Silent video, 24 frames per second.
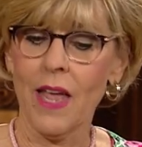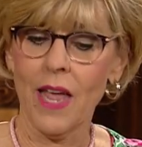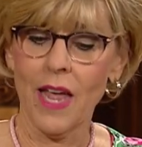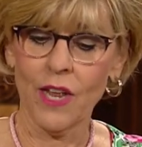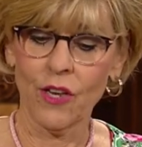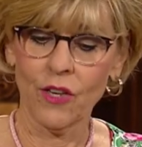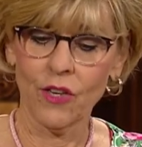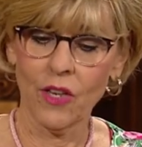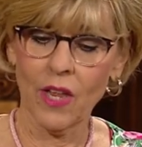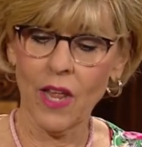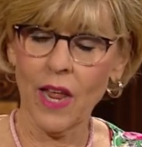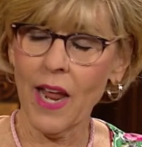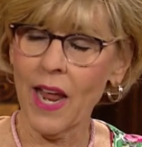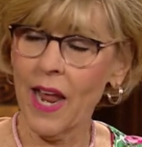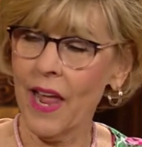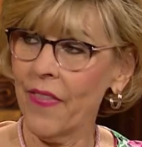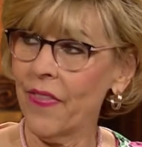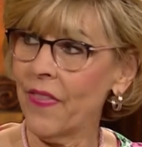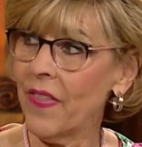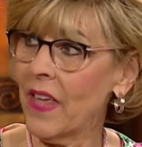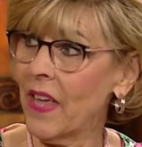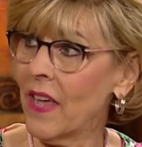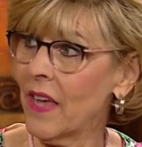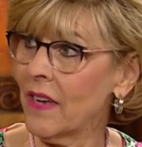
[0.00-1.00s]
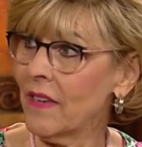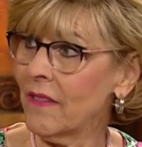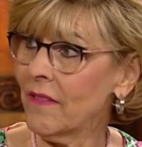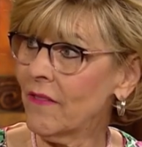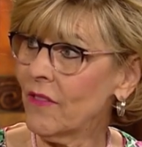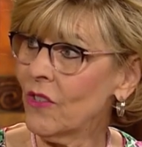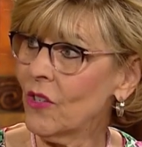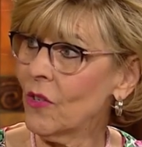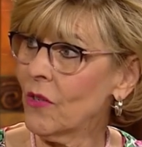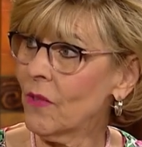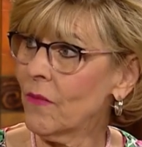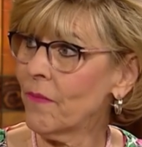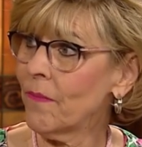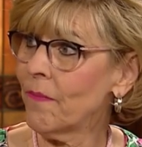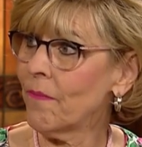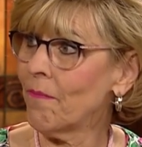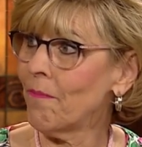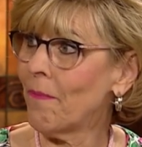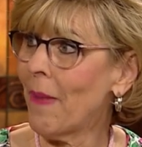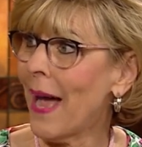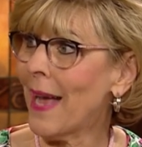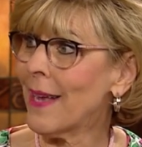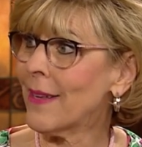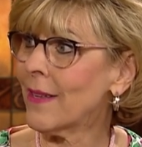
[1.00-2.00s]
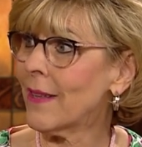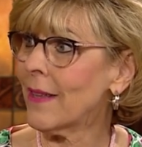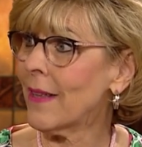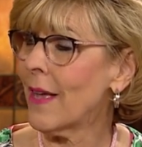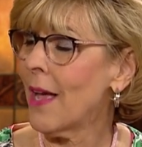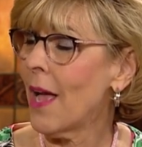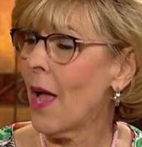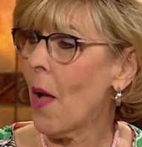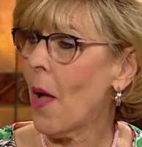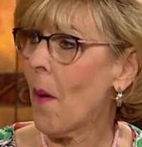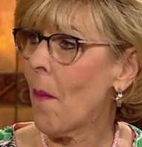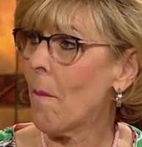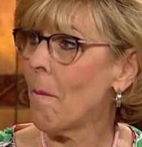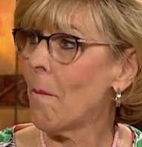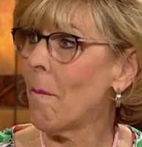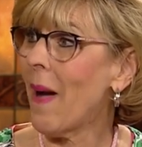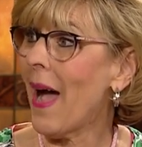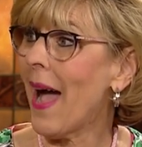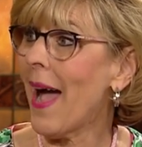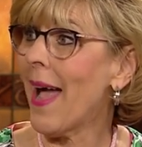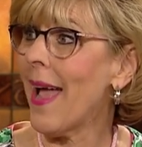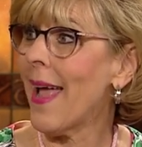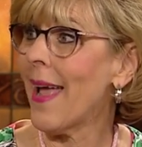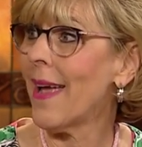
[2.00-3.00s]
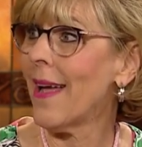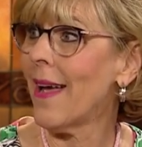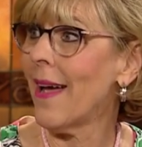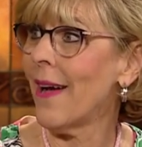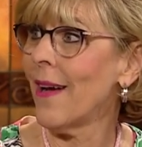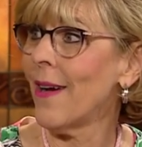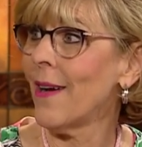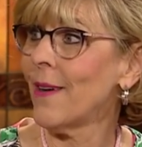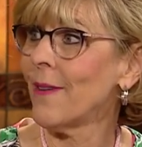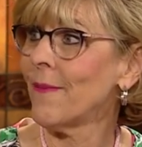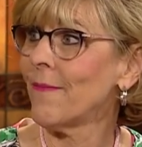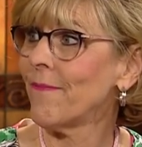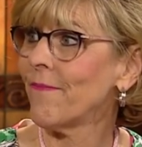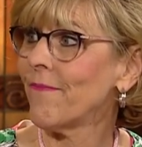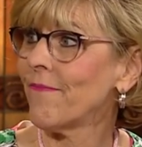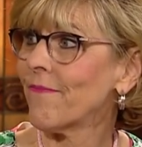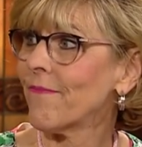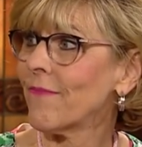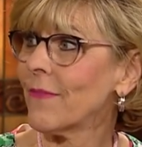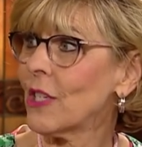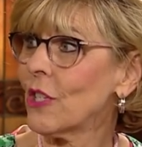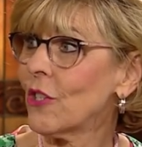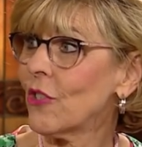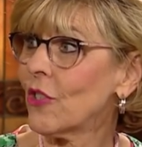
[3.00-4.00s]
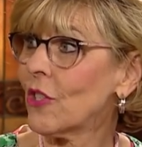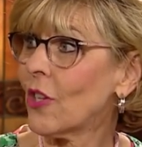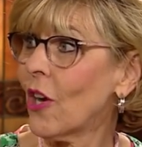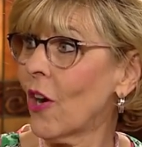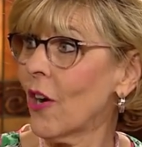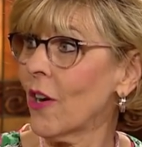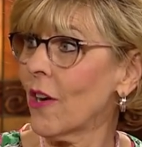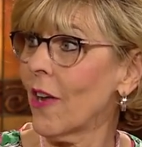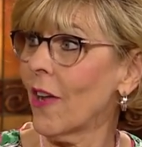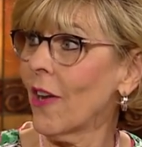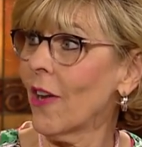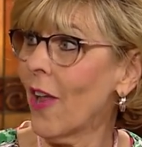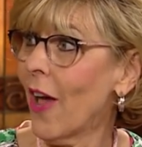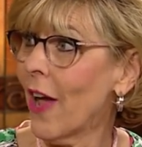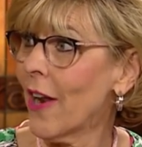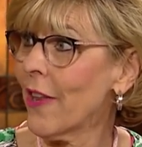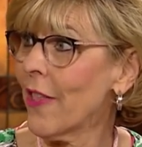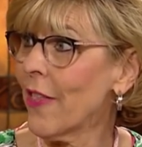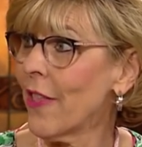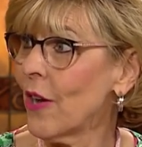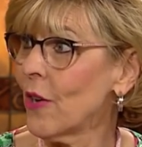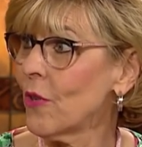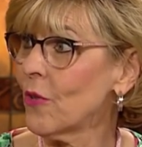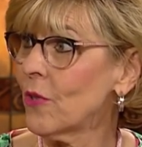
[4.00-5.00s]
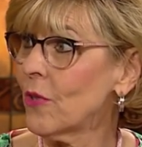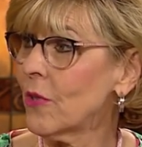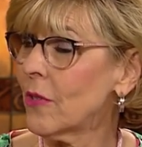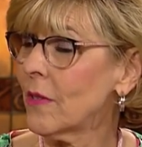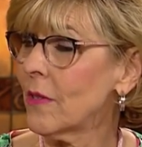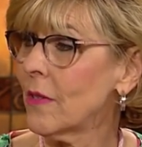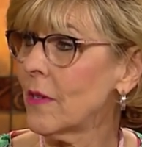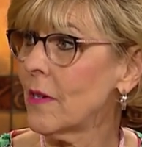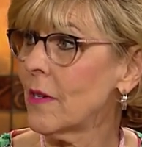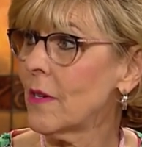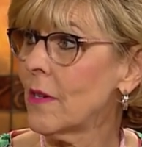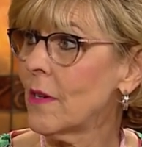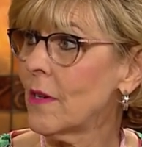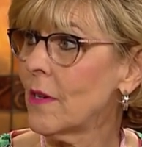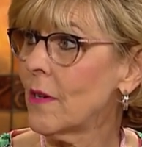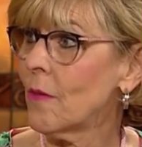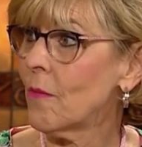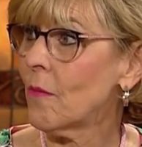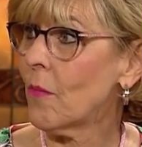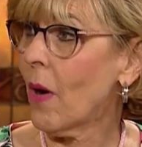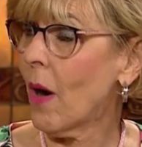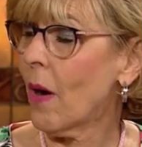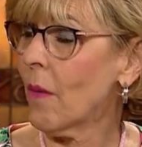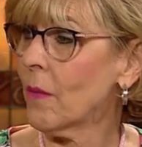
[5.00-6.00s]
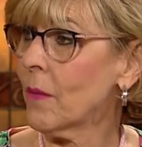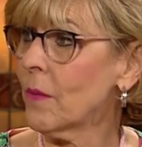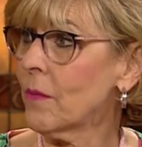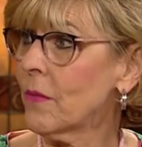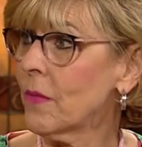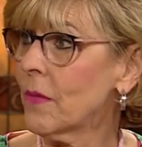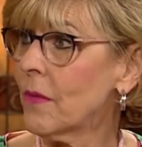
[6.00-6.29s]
And, and then you'll by, by um, skirt a lot of those problems.